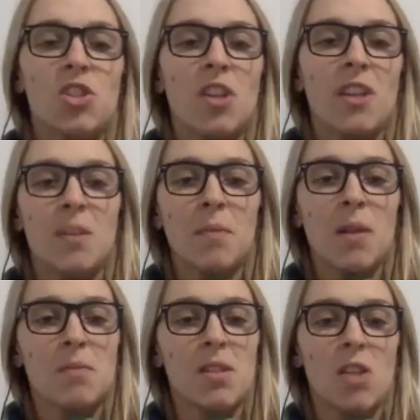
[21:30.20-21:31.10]

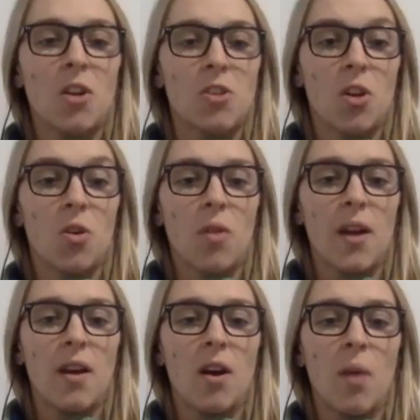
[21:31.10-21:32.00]
sometimes it's hard to go
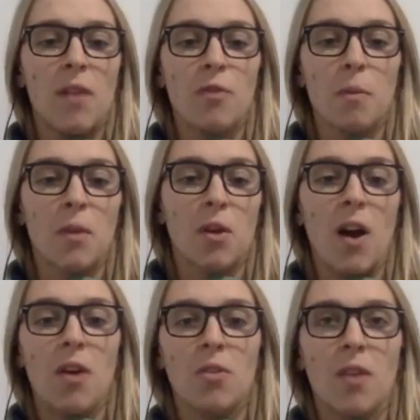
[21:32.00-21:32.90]
right away from the
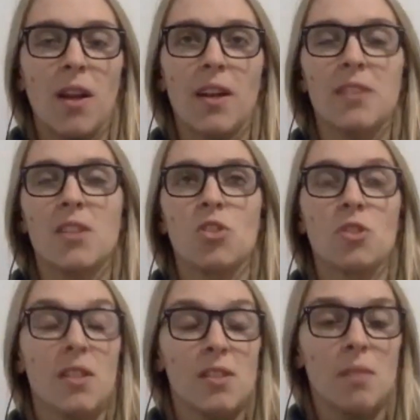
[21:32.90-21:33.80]
crowd, right? I guess I
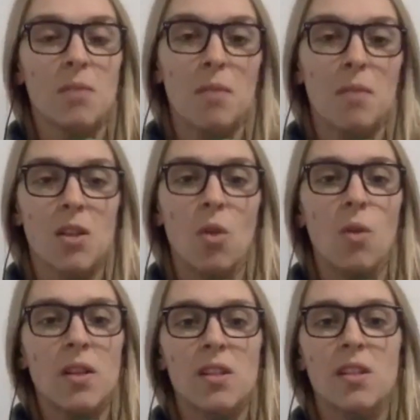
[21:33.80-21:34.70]
shouldn't say sometimes, it
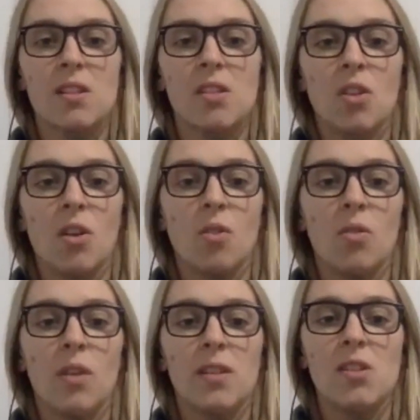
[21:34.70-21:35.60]
always is,
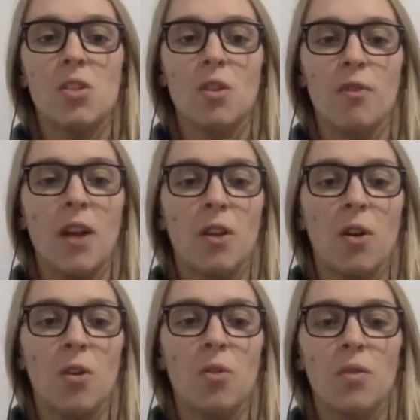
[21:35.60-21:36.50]
It's easier to
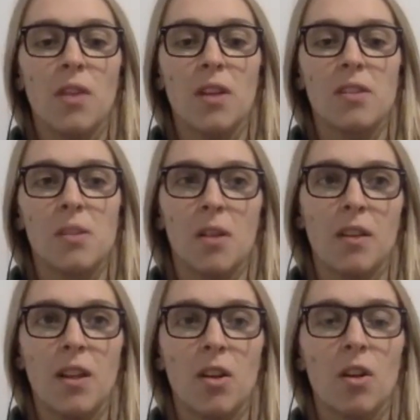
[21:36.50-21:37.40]
follow than to be a
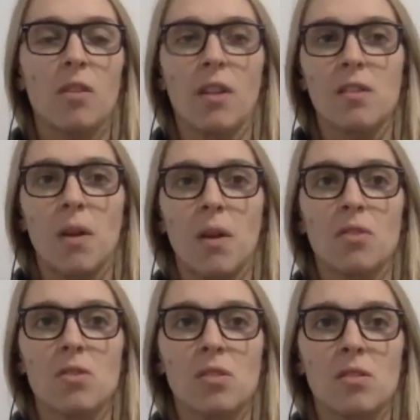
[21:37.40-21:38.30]
leader, and that's why
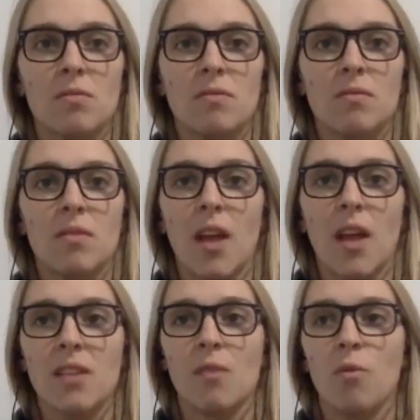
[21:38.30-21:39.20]
there's
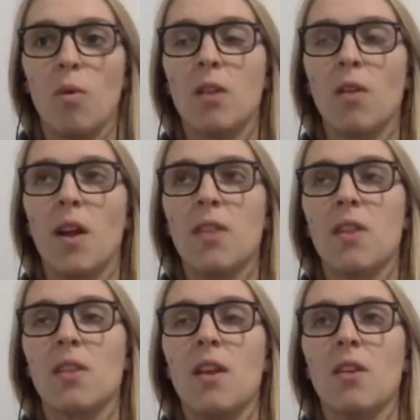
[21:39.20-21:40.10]
less of one, right,
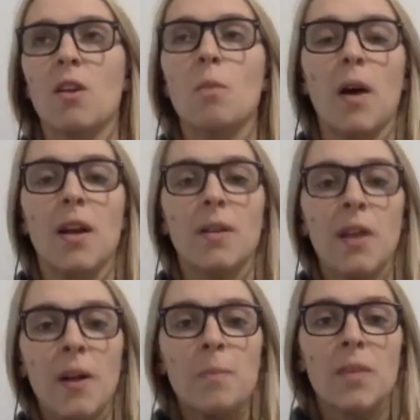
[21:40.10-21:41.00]
than the other. But
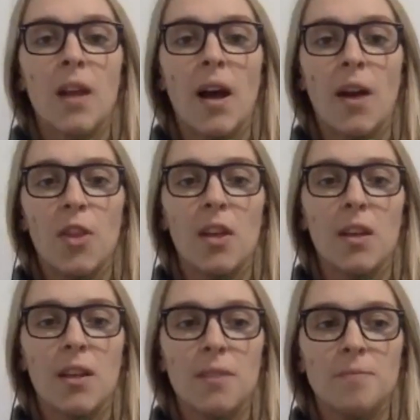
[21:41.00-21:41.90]
I
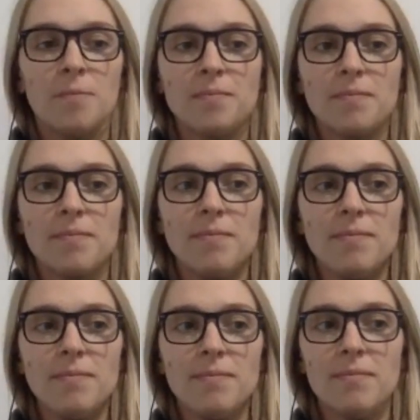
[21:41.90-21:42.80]
think
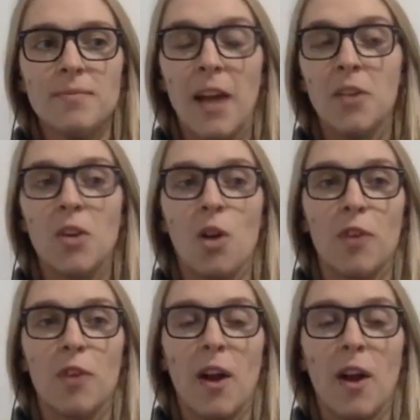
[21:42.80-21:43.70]
I don't know,
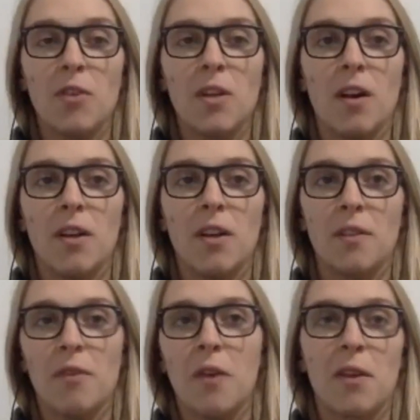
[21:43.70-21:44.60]
for every all the
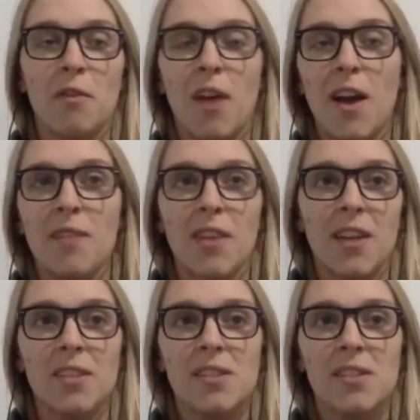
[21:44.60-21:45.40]
founding five, I guess,